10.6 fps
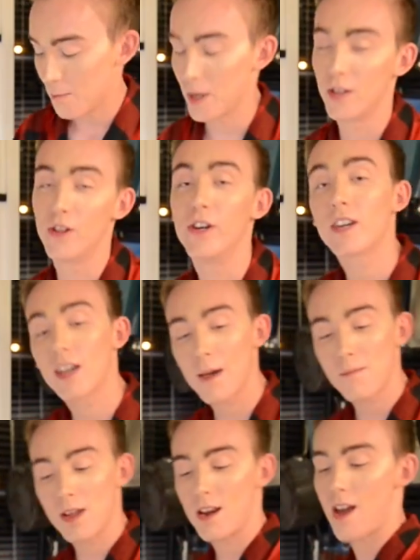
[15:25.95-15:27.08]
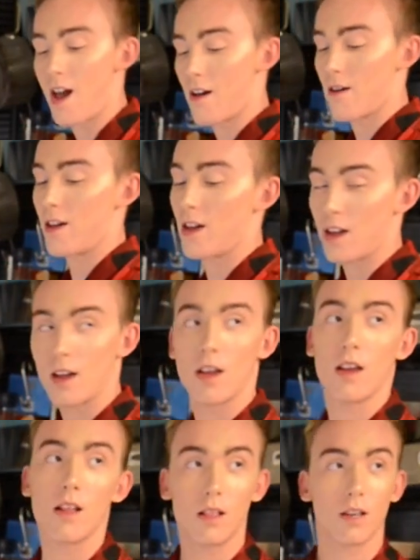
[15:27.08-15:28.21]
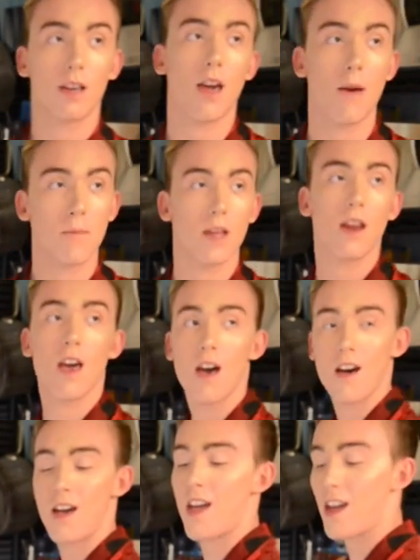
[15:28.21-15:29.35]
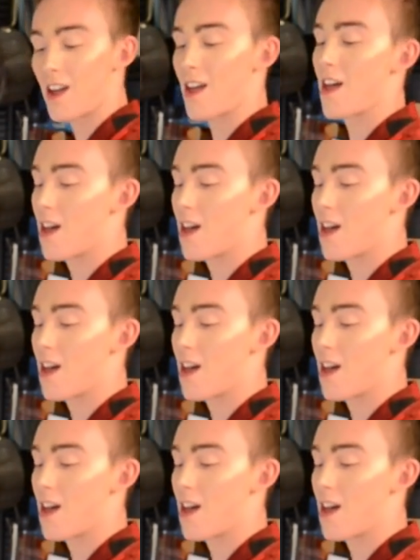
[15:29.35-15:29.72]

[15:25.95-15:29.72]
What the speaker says: But look at me now, hey. Look at me now, hey.